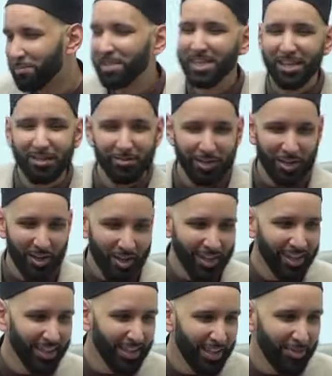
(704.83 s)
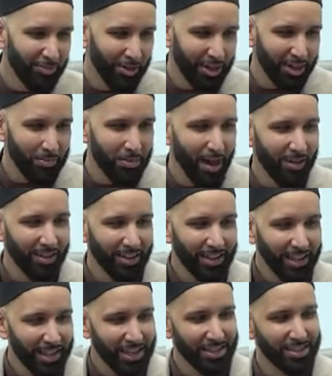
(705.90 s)
I'm sick of it all. Forget about
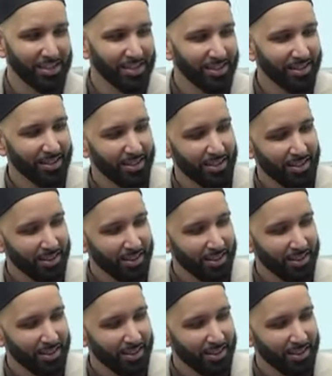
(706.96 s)
it. It's